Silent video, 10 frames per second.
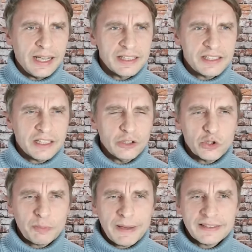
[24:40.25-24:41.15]

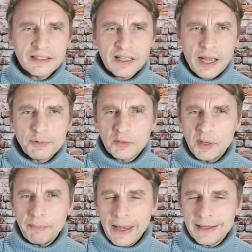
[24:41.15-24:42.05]
Single-use plastic cups to
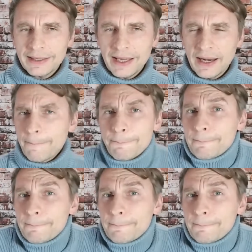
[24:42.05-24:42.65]
be banned again.